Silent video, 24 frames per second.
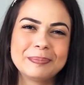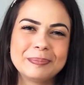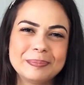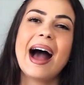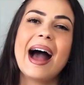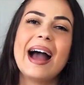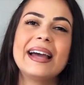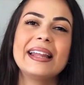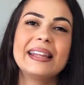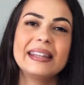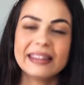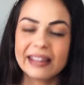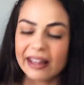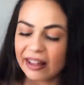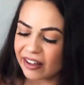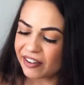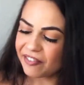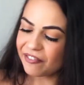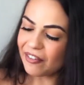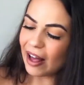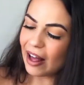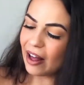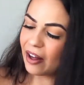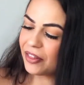I
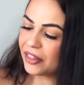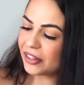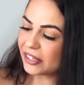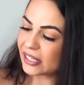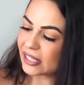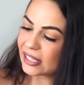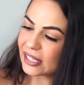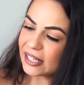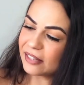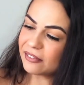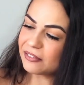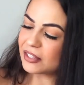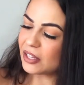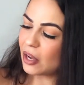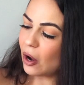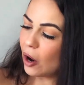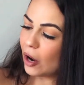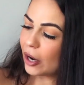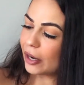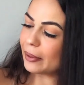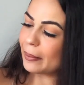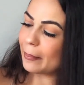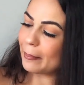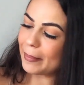love how the sleeves
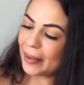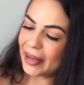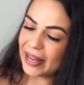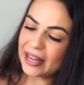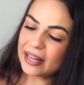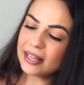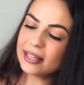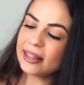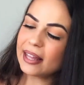are made.